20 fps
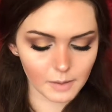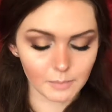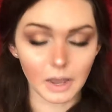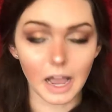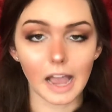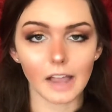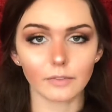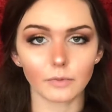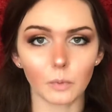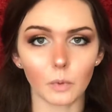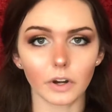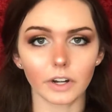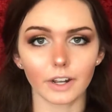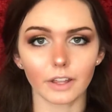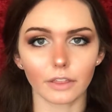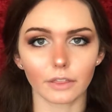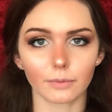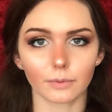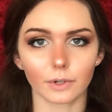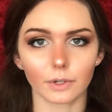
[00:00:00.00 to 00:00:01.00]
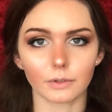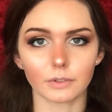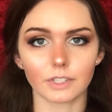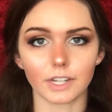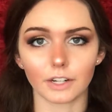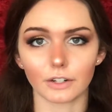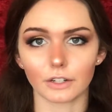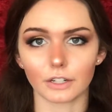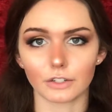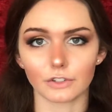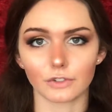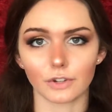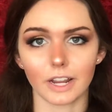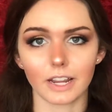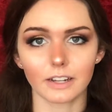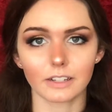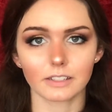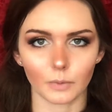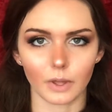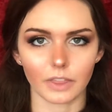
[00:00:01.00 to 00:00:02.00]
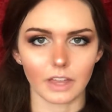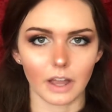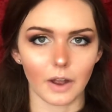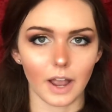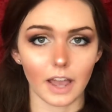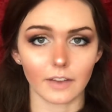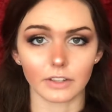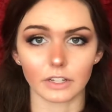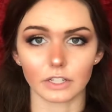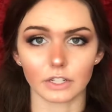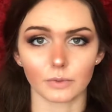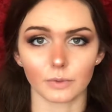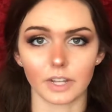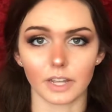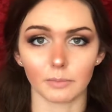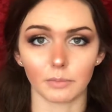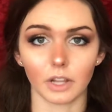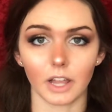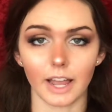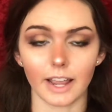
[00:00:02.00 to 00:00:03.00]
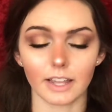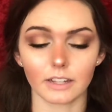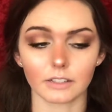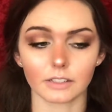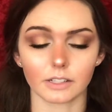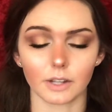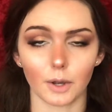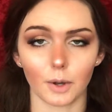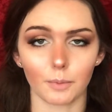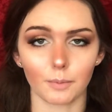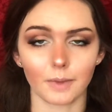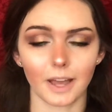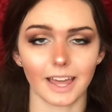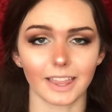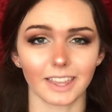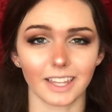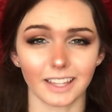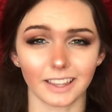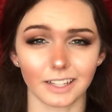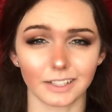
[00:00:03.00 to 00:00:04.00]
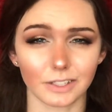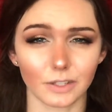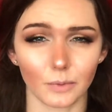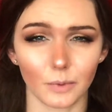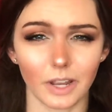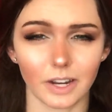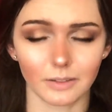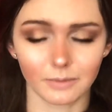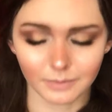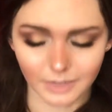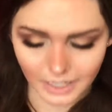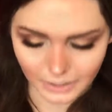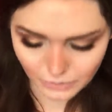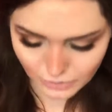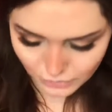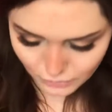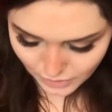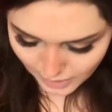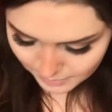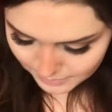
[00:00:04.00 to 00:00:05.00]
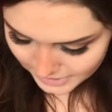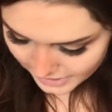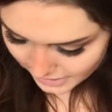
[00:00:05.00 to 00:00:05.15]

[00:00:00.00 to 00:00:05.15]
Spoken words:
I've worn it through dinner and drinks without having to reapply it, so I think that's a win. I just dropped